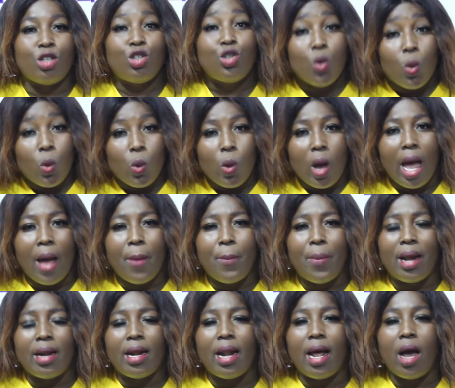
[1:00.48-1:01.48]
Joe
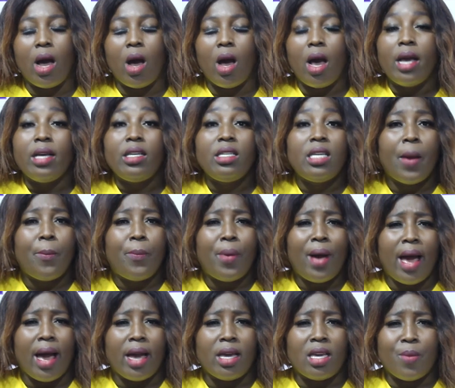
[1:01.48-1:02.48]
Abana ye
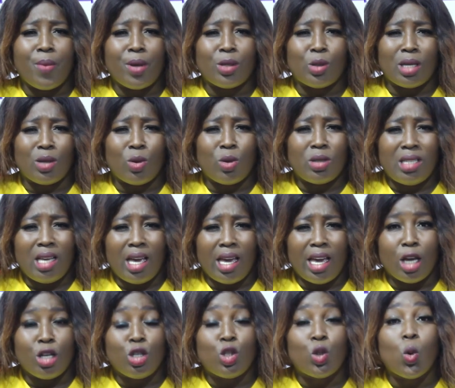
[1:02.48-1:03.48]
ba ye beto o
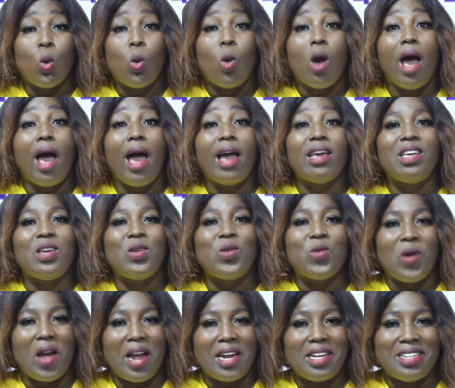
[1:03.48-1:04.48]
se Joe I
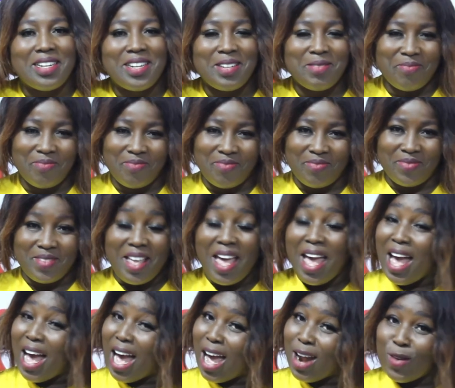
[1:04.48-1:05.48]
ride
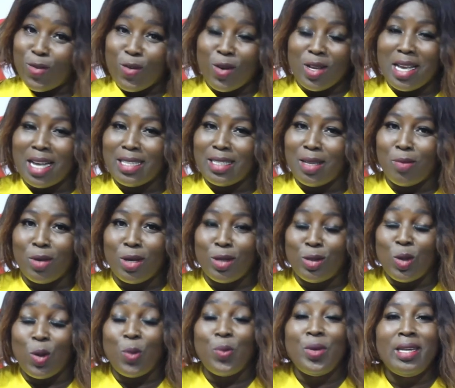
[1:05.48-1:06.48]
adofonya sem
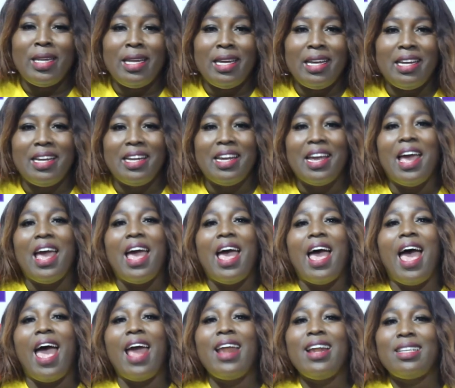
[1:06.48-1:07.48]
kito midi
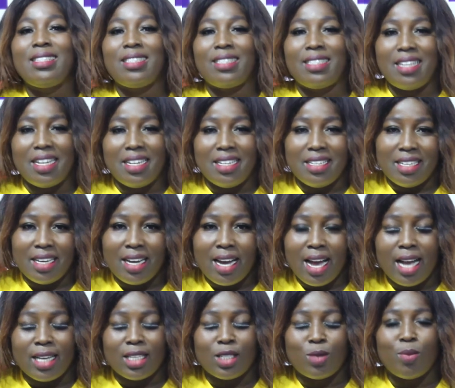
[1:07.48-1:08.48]
ani Cindy
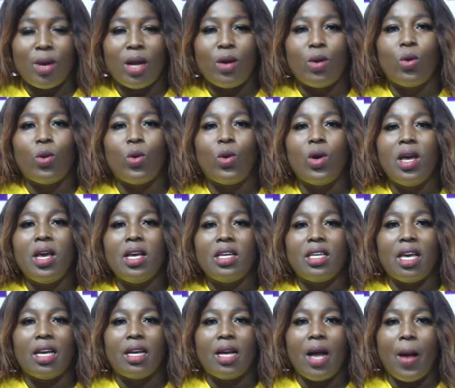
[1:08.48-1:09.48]
Cash mano
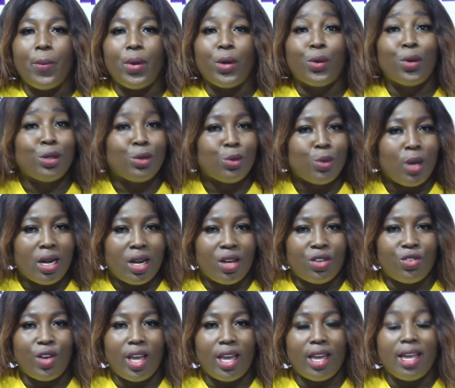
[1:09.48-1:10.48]
kika me koso na
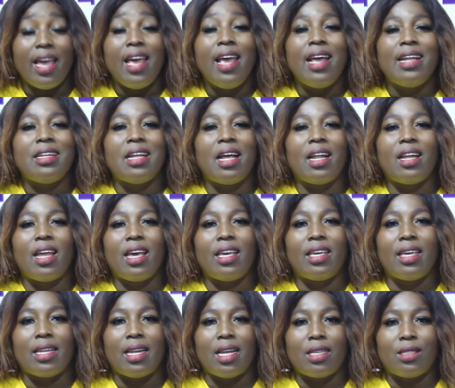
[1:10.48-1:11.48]
hwe na
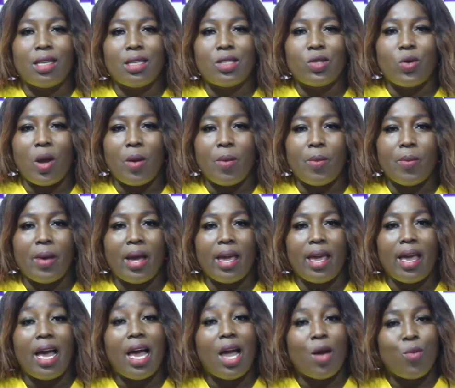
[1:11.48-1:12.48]
like na subscribe
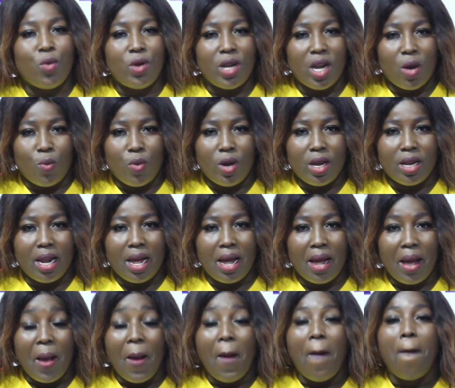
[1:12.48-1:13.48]
my Abrina
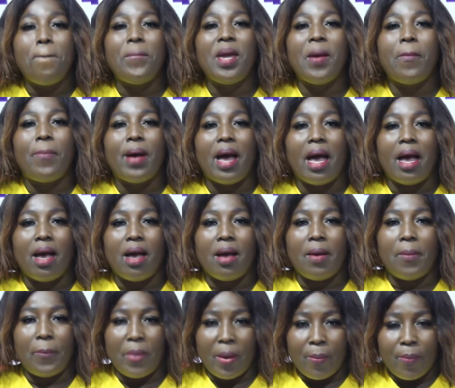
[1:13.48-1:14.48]
Brina me ba
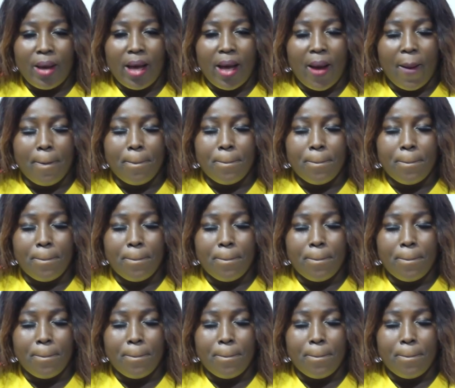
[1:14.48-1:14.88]
Meba